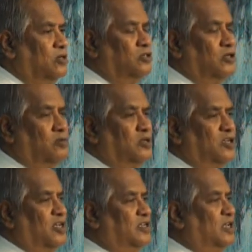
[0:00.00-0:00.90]
You
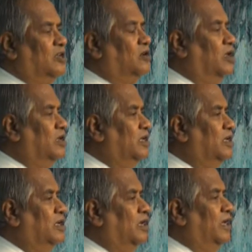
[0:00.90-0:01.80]
shouted at her, calling
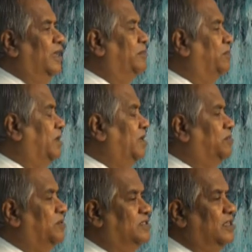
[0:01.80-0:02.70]
her
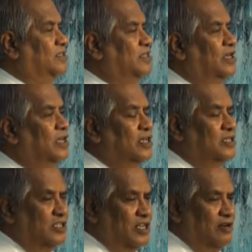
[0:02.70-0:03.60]
Nayepeye Pisasa
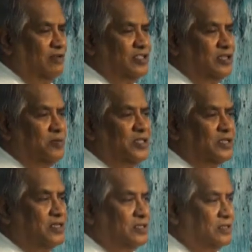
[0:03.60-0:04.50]
Chikaravad
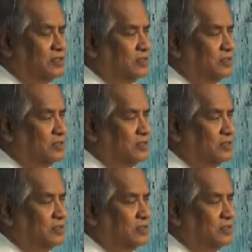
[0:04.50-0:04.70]
Jabatika.